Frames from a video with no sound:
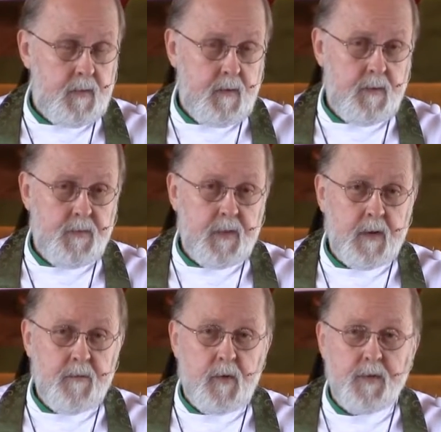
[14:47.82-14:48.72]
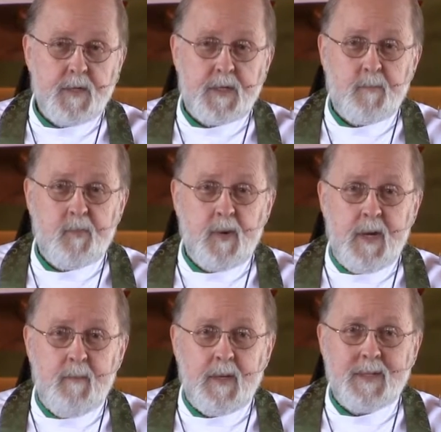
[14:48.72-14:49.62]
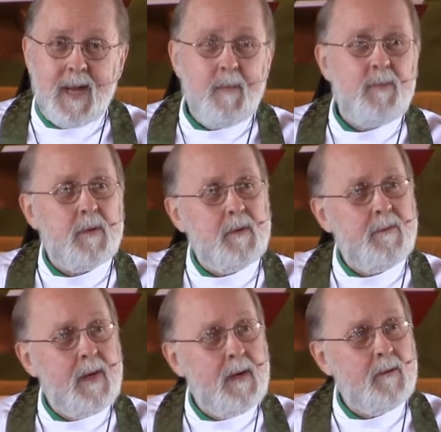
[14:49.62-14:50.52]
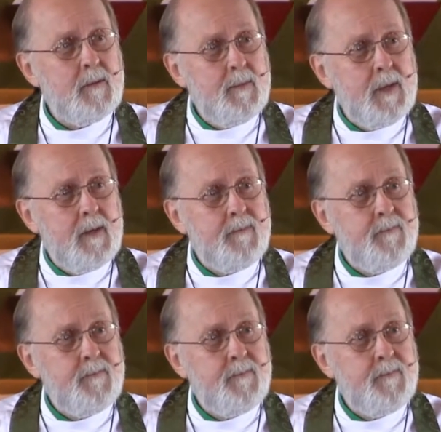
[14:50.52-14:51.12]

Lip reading: Can you think of who the supreme example of that would be?